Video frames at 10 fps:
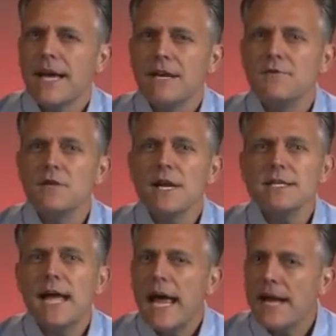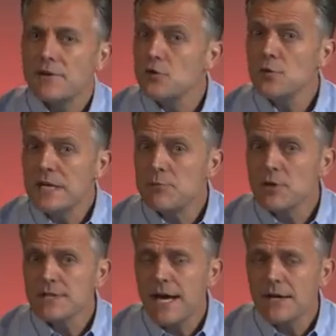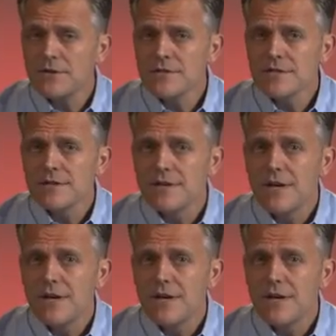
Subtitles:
And if you'd like to add new ebook titles,